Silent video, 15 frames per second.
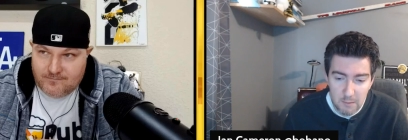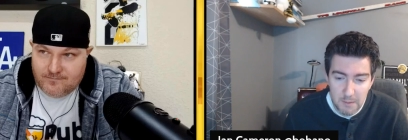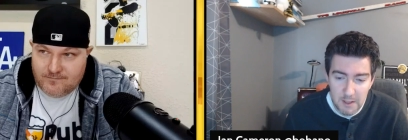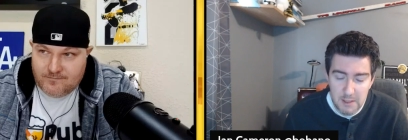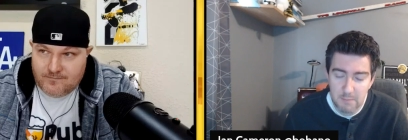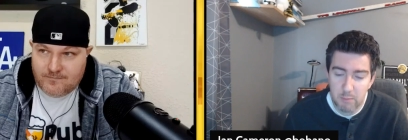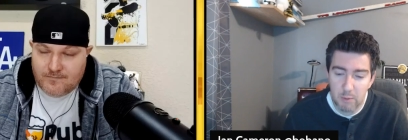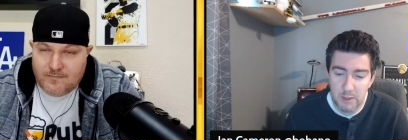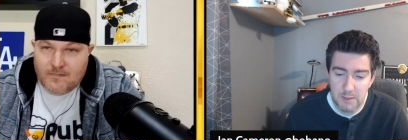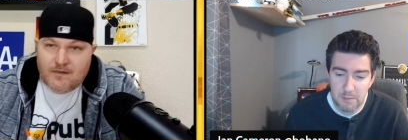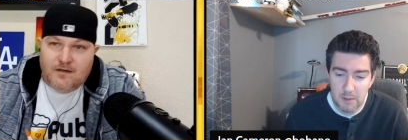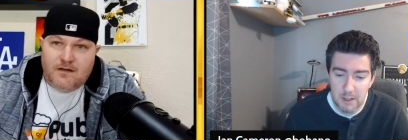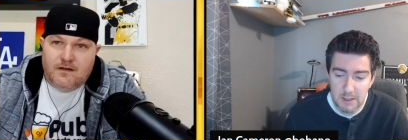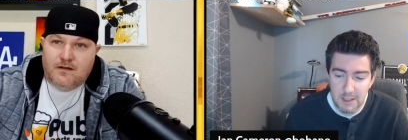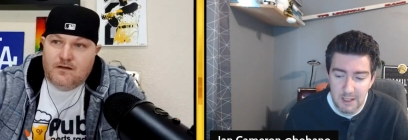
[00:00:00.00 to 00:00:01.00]
Speaker 1: best point
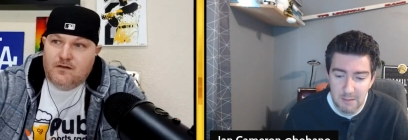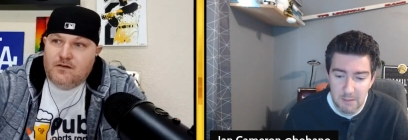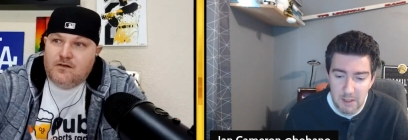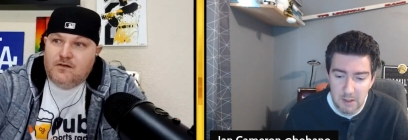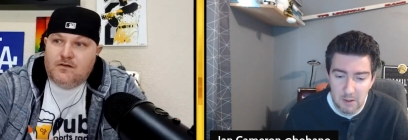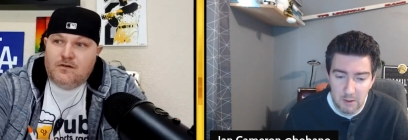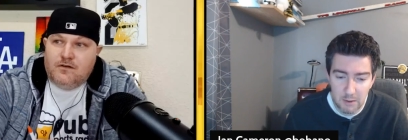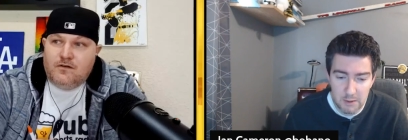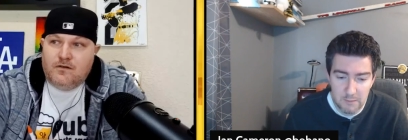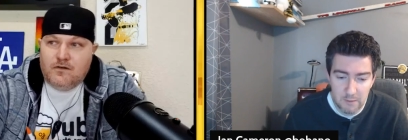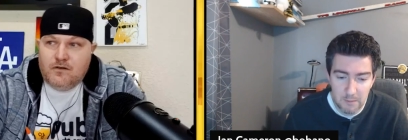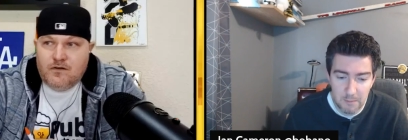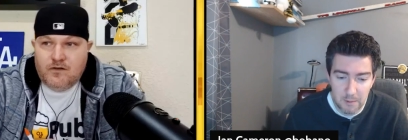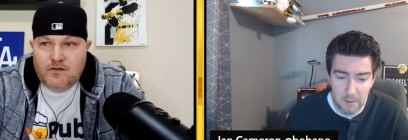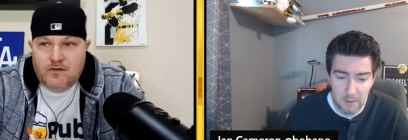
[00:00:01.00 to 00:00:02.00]
spread team in college
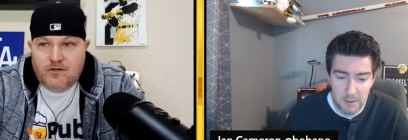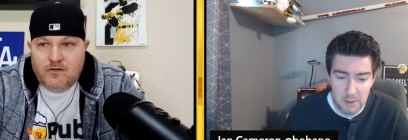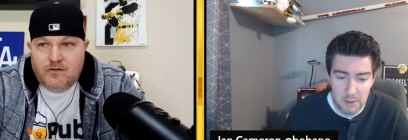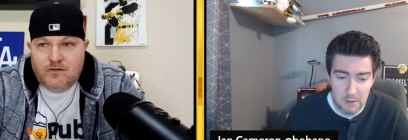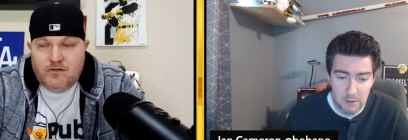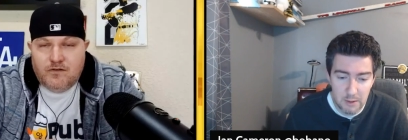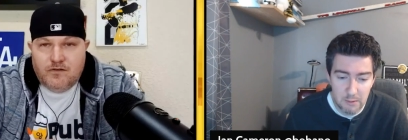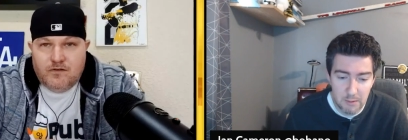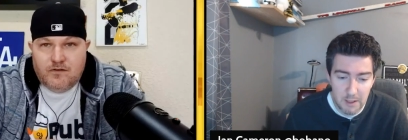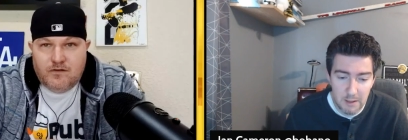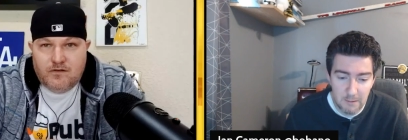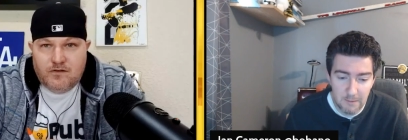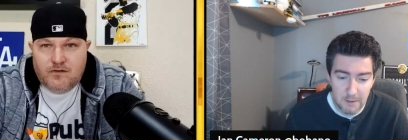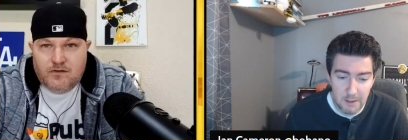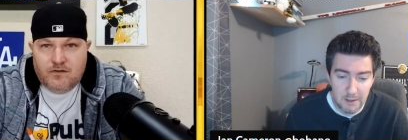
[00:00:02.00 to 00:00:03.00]
football this year.
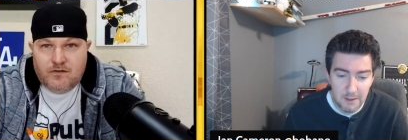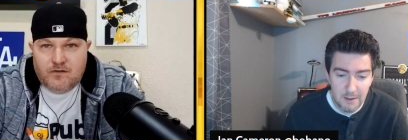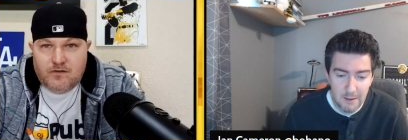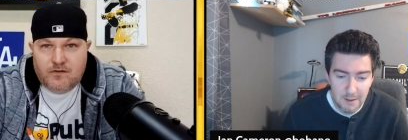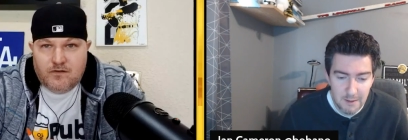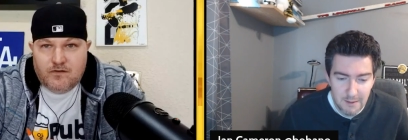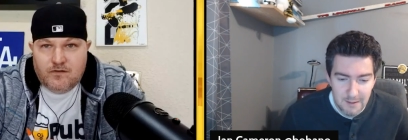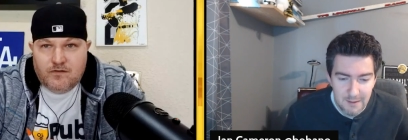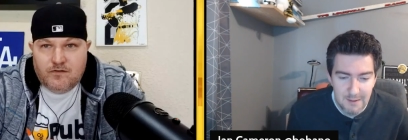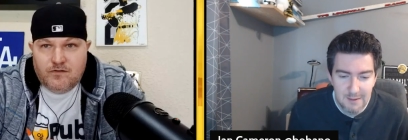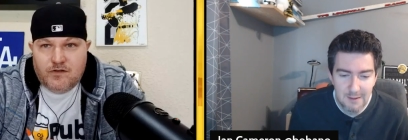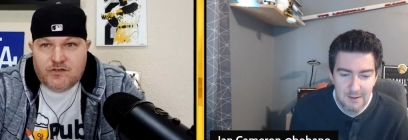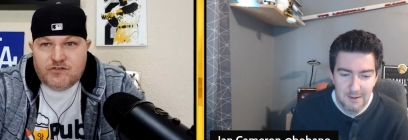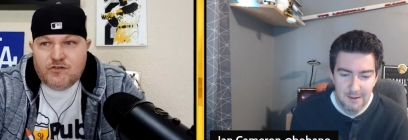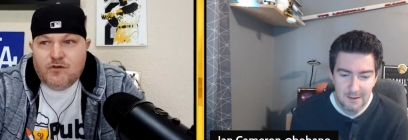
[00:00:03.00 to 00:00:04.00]
UNLV.
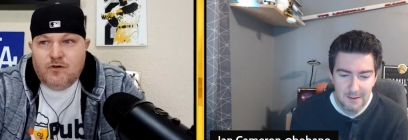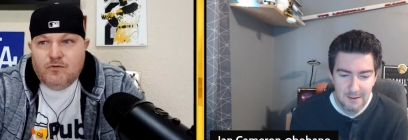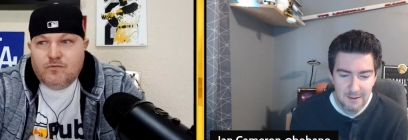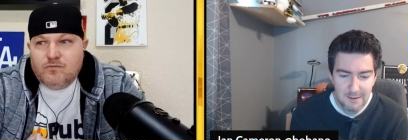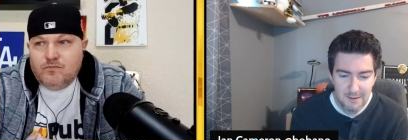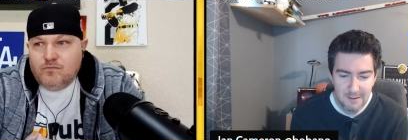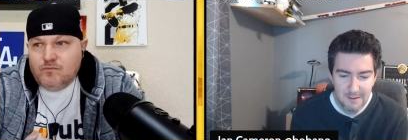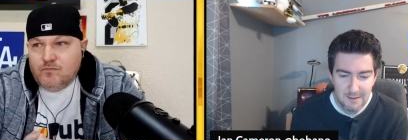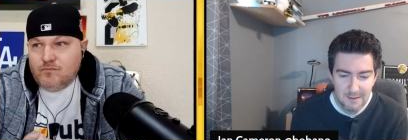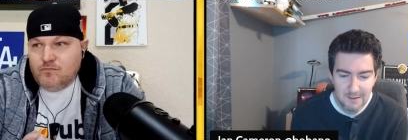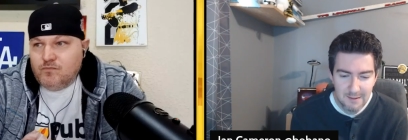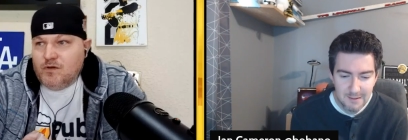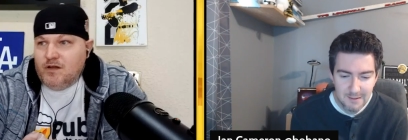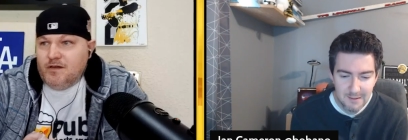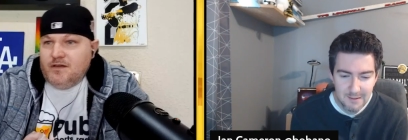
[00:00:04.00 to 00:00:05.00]
Speaker 2: There's the whole
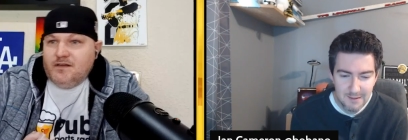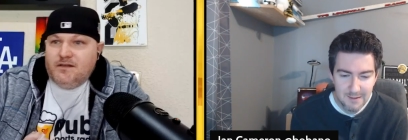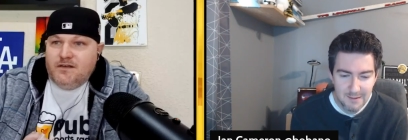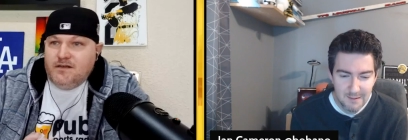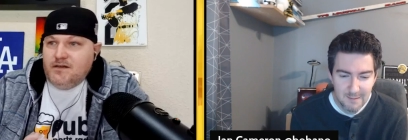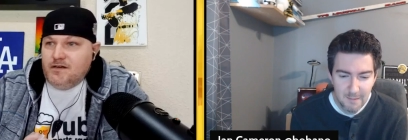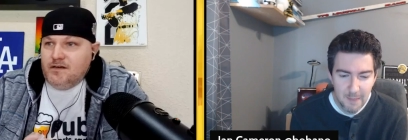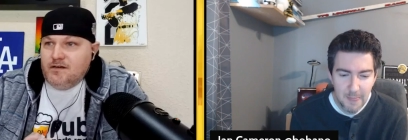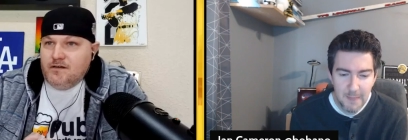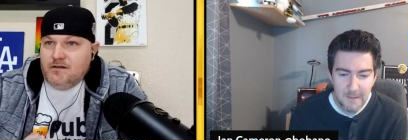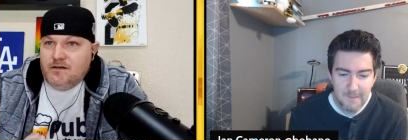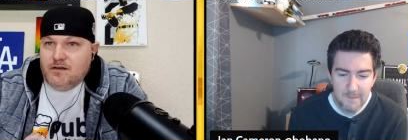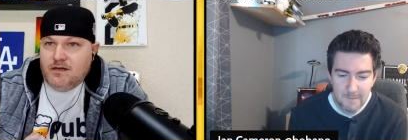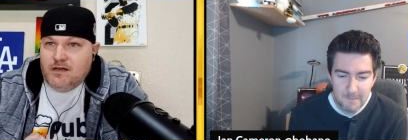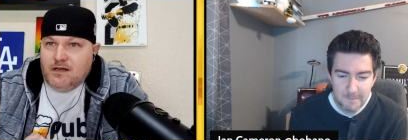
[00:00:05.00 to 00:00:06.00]
running here.
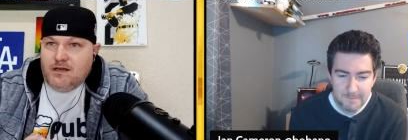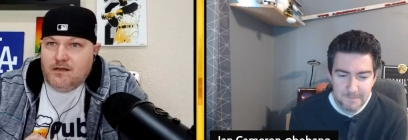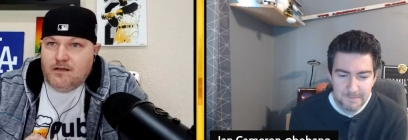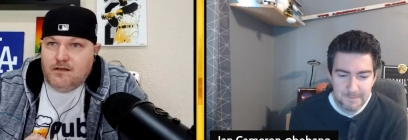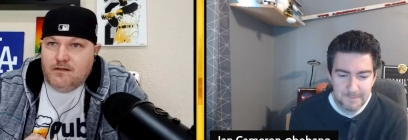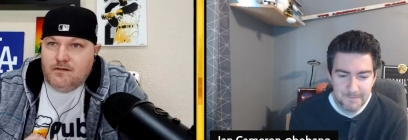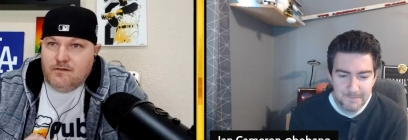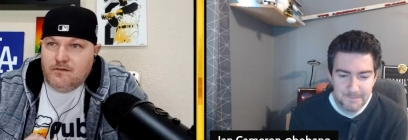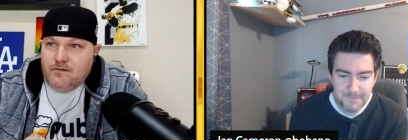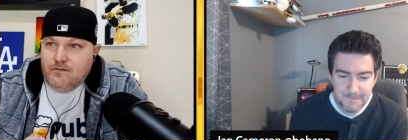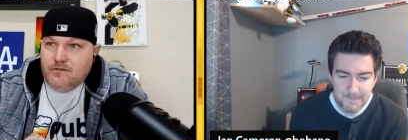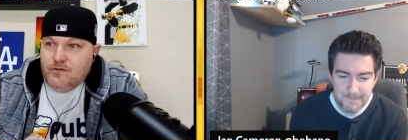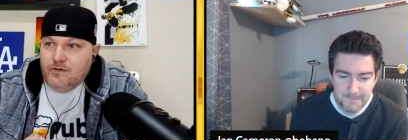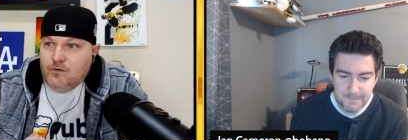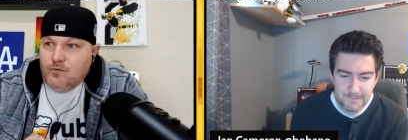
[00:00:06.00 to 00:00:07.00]
Uh,
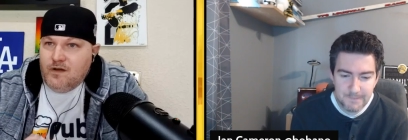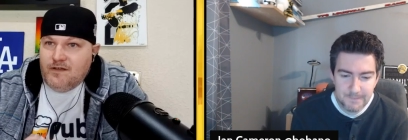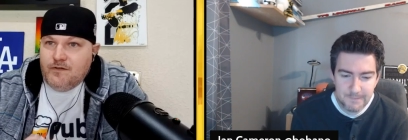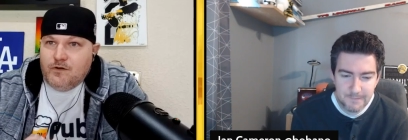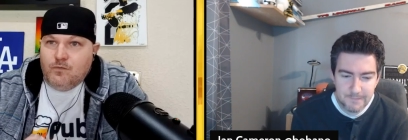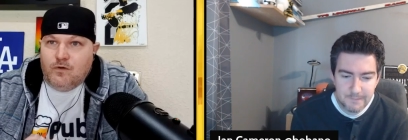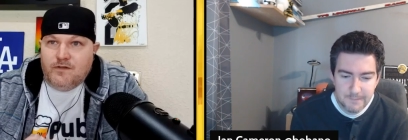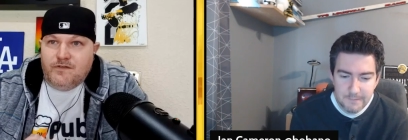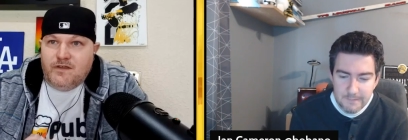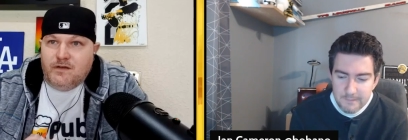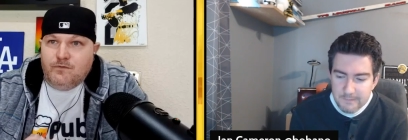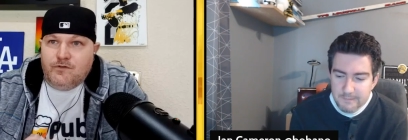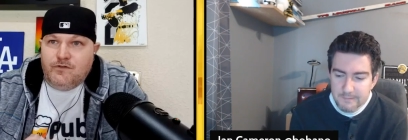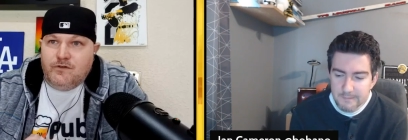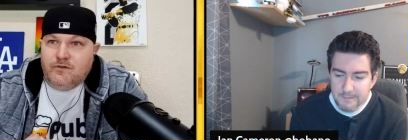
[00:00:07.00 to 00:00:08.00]
the weather. One thing
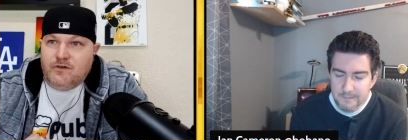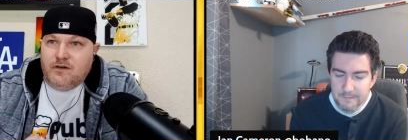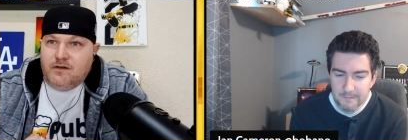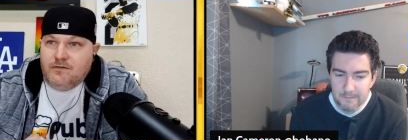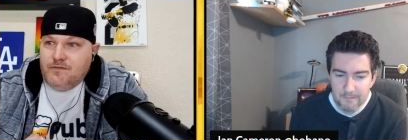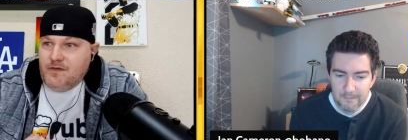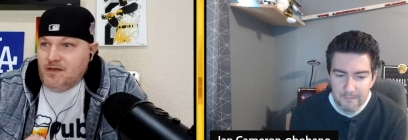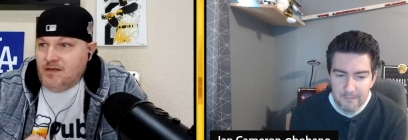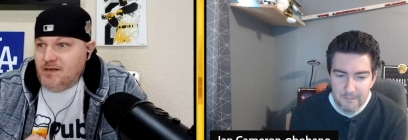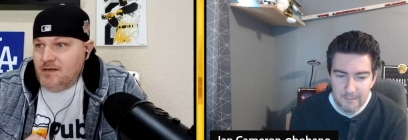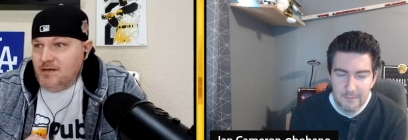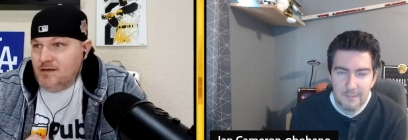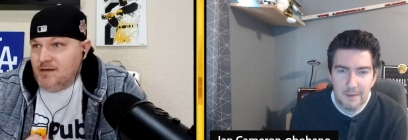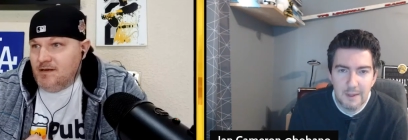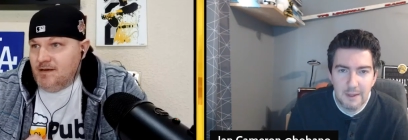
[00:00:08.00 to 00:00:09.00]
with UNLV,
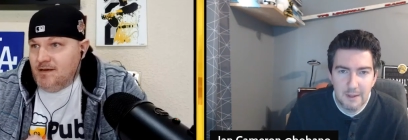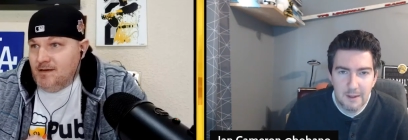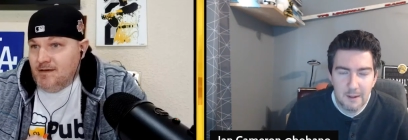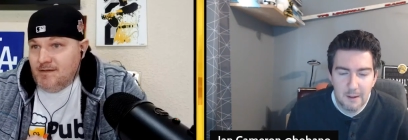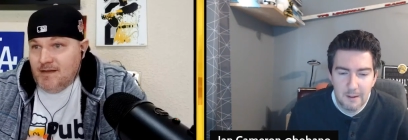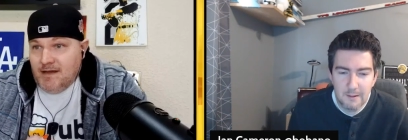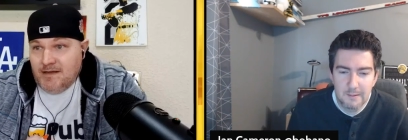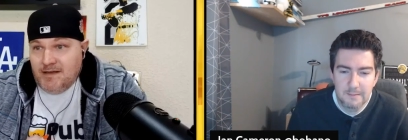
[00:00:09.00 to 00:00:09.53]
that